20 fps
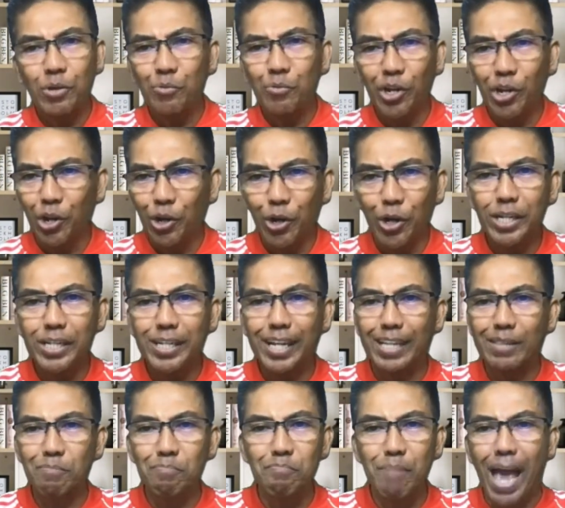we learned
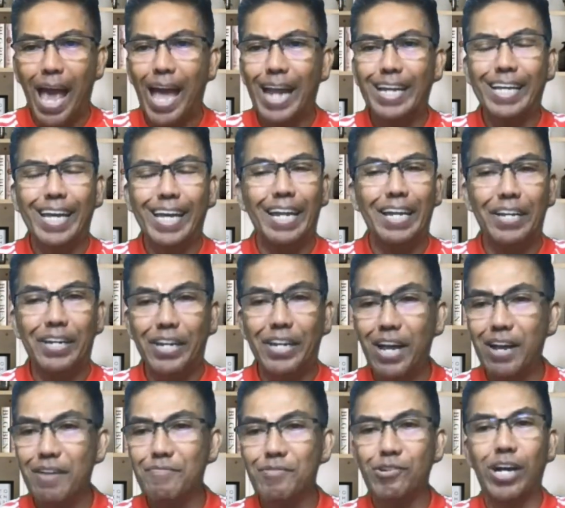that man can
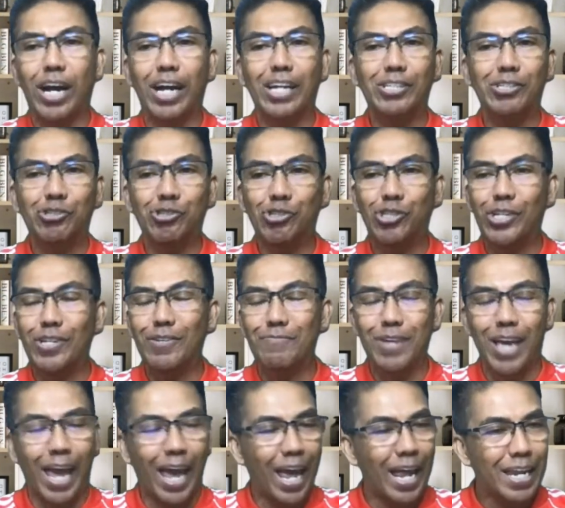never achieve
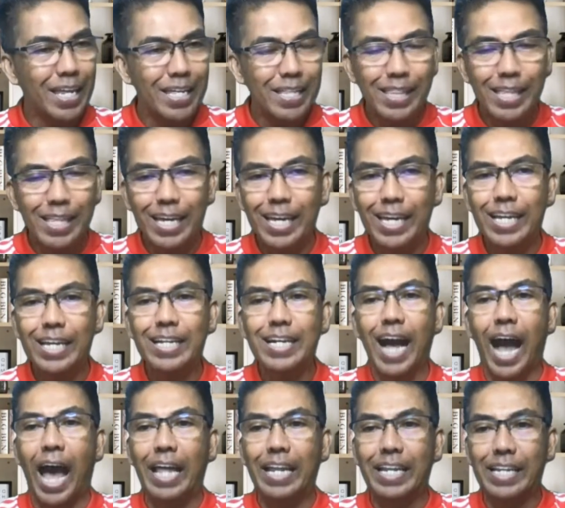anything
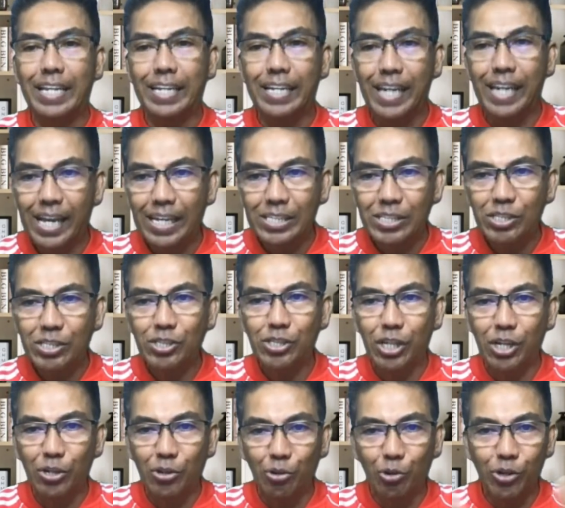unless
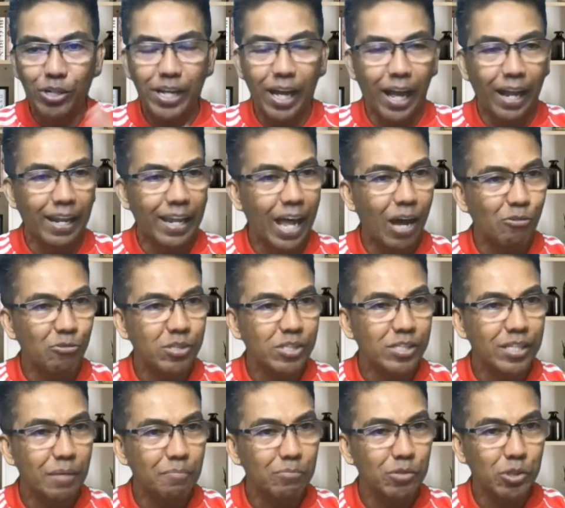the Lord allows
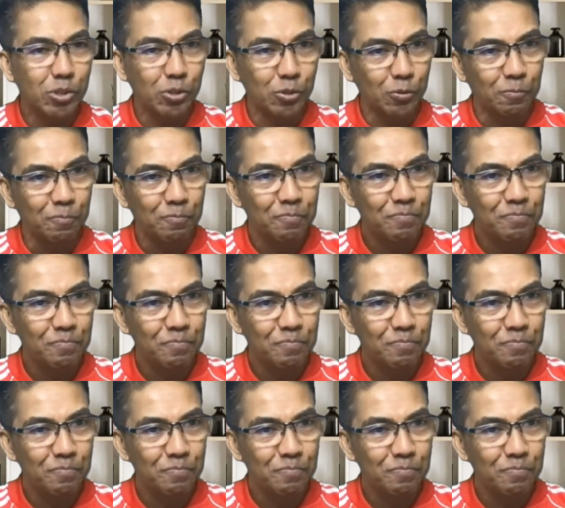them to.